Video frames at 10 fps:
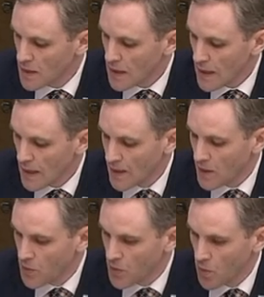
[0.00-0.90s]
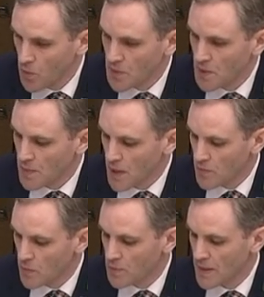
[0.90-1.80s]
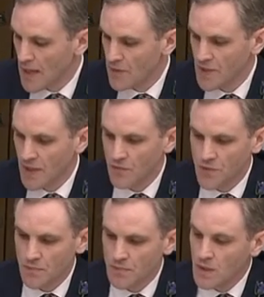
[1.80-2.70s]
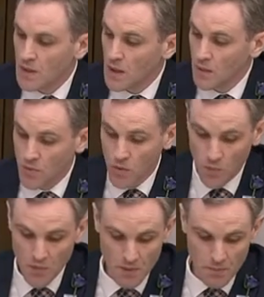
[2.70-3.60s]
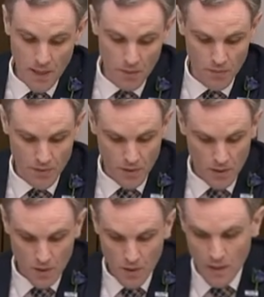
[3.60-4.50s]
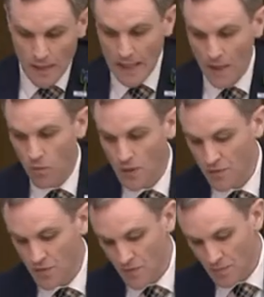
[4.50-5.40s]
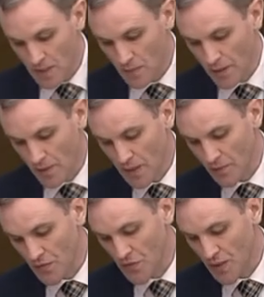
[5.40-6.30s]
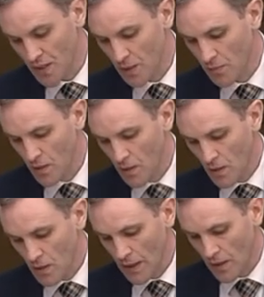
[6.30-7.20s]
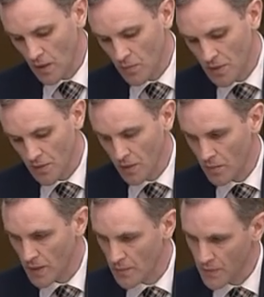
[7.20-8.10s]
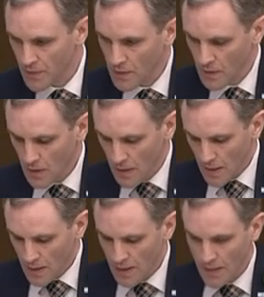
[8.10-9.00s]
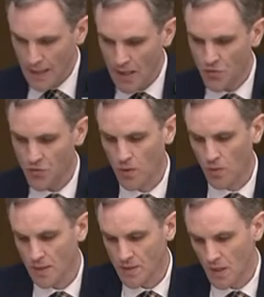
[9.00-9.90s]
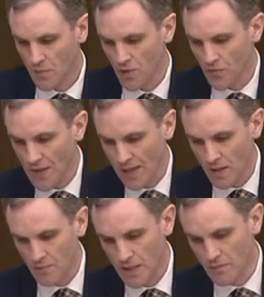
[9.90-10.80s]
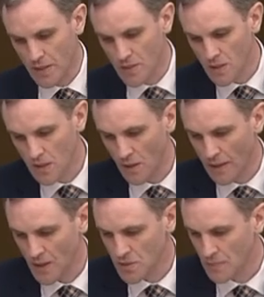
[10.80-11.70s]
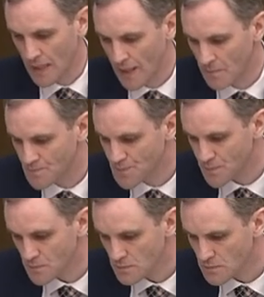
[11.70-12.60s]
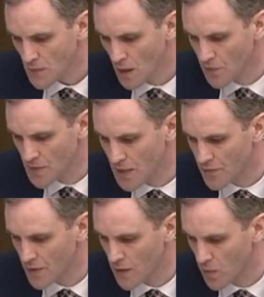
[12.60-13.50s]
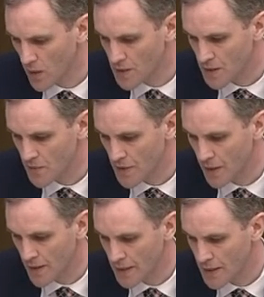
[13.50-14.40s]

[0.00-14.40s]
And I would hope that the department would be an advocate for them. I would hope that the department would even speak about even seeing them come within their remit. Can I ask, though, in terms of that commitment in your action plan of delivering a quality of learning,